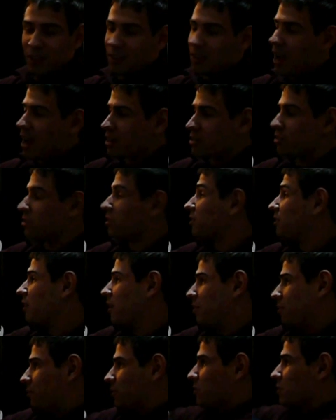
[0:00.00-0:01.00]
Actually,
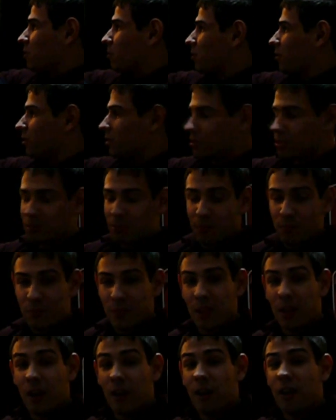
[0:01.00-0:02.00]
no, let's get rid of this.
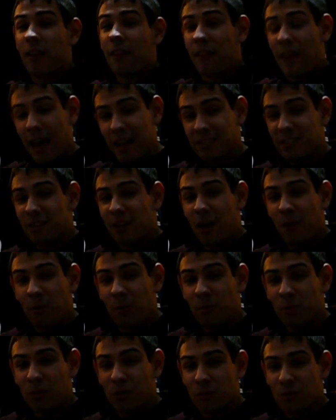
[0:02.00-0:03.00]
That's not
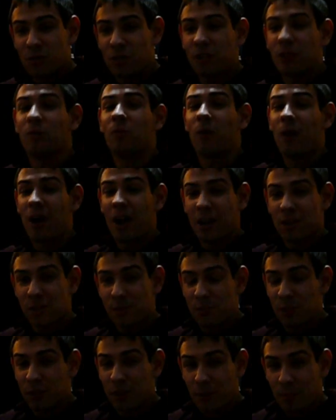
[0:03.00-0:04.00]
what we're using. We're
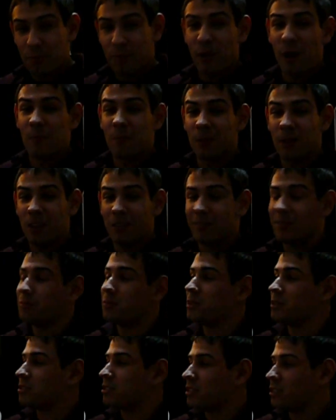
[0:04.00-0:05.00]
actually building a proper gaming
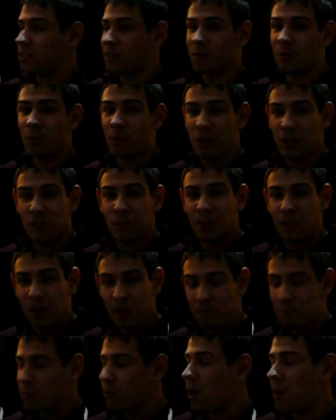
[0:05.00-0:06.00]
PC with
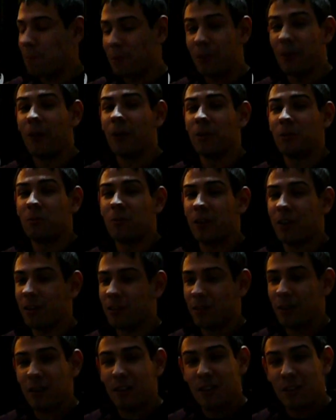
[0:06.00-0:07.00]
proper hardware.